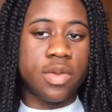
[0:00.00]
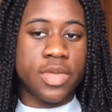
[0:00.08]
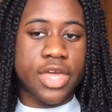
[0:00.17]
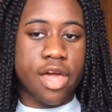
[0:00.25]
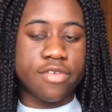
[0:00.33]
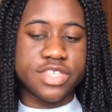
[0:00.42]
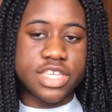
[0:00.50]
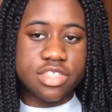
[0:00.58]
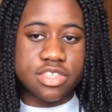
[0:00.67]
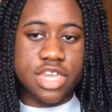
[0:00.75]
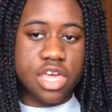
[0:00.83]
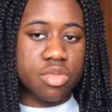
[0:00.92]
But yeah, I've seen
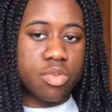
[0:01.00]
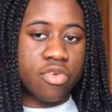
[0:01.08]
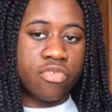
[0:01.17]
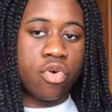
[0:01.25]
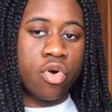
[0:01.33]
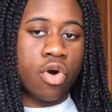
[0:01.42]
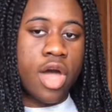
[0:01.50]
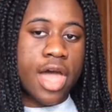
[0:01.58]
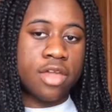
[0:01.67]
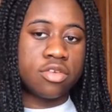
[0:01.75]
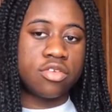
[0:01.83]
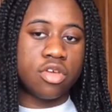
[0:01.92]
this length before
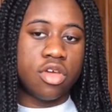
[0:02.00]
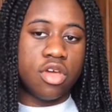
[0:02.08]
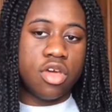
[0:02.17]
and